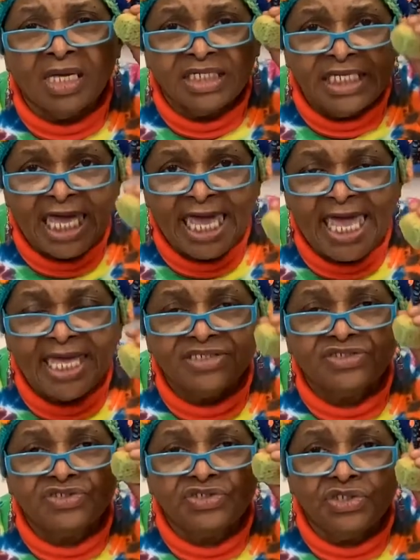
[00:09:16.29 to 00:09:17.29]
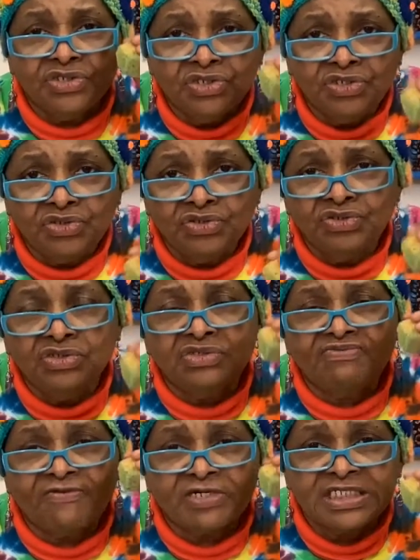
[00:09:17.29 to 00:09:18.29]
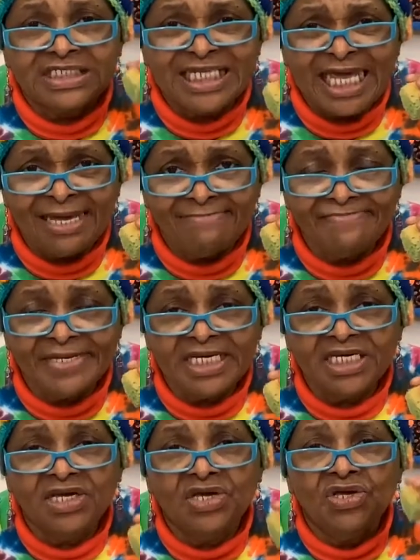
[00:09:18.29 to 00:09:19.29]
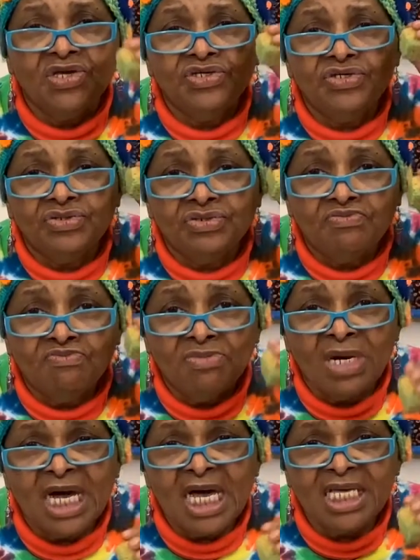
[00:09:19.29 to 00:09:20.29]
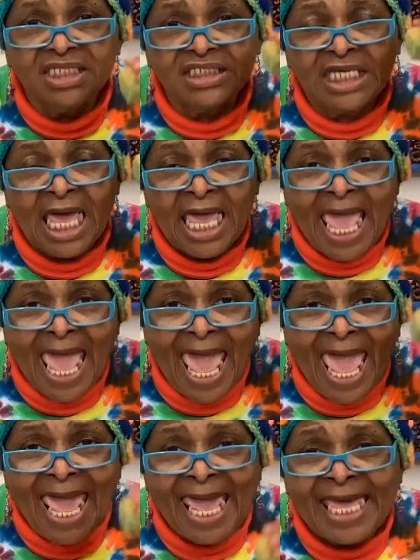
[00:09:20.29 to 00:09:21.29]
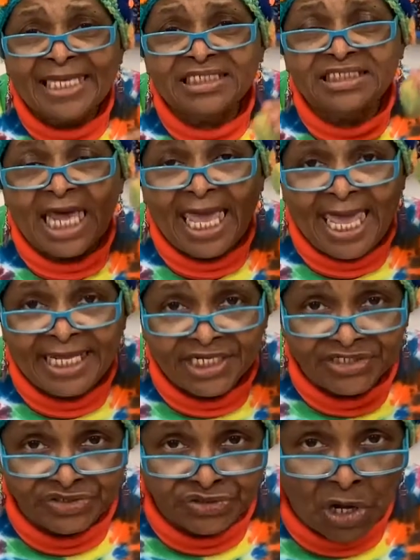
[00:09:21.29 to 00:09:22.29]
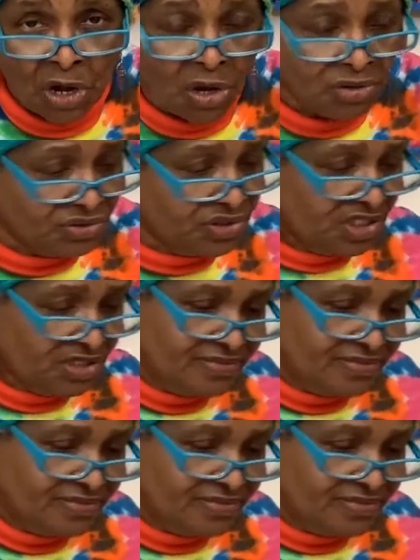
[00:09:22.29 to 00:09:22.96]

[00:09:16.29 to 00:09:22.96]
get to use for stamping, you must ask an adult.